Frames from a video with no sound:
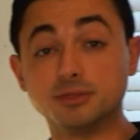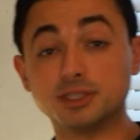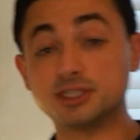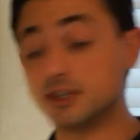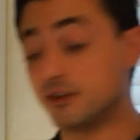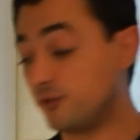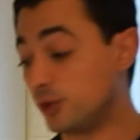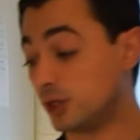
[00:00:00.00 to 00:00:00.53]
the
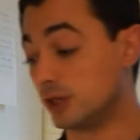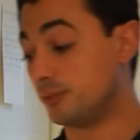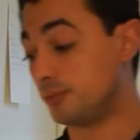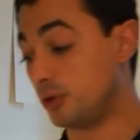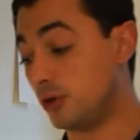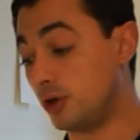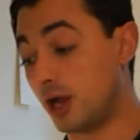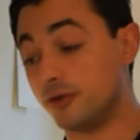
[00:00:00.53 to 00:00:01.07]
stuff we're going to
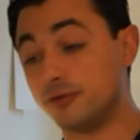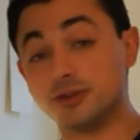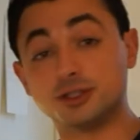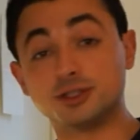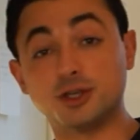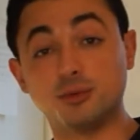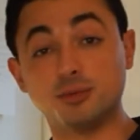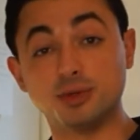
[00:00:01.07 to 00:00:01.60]
put over the
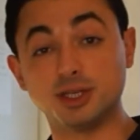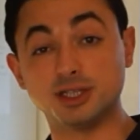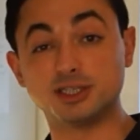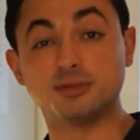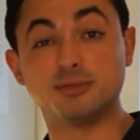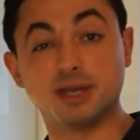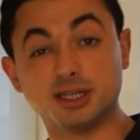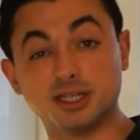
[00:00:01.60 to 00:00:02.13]
top of this
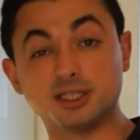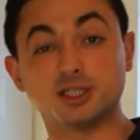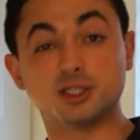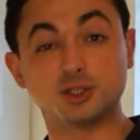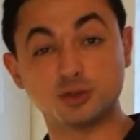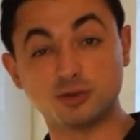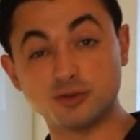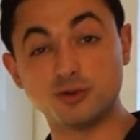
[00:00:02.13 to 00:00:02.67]
to make this a
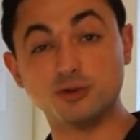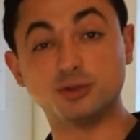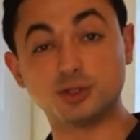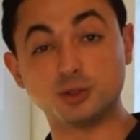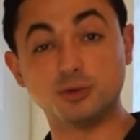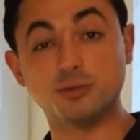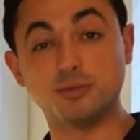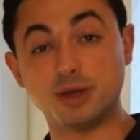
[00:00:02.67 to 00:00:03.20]
true
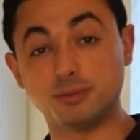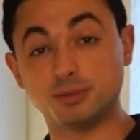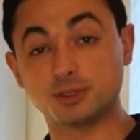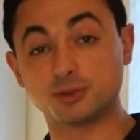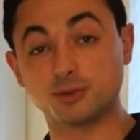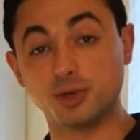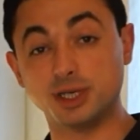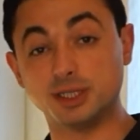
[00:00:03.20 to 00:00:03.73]
salt and pepper
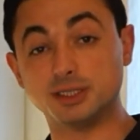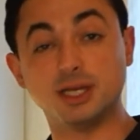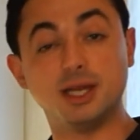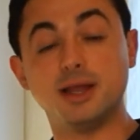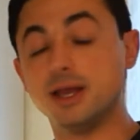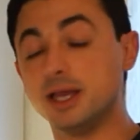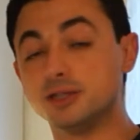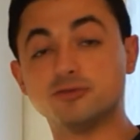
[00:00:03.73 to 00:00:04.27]
squid
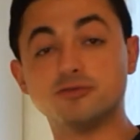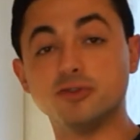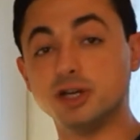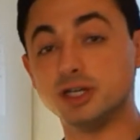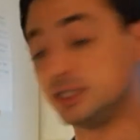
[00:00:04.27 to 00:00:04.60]
is really